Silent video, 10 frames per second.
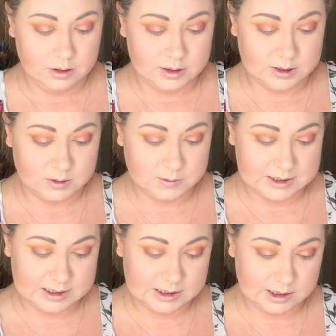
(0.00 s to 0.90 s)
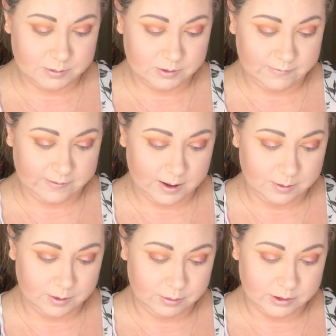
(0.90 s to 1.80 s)
So Twisted Double
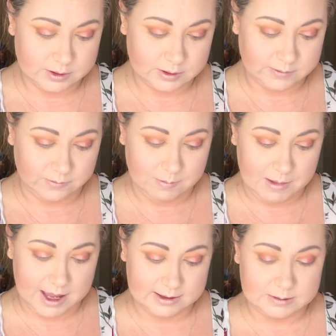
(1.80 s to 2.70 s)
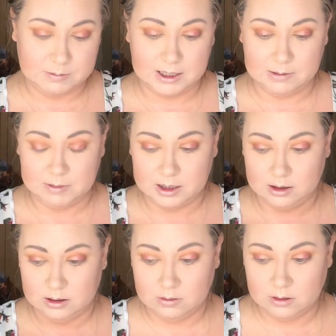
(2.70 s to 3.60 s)
Fiber Bristles for Max Pigment
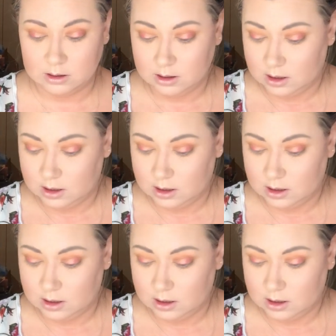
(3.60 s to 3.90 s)
Load.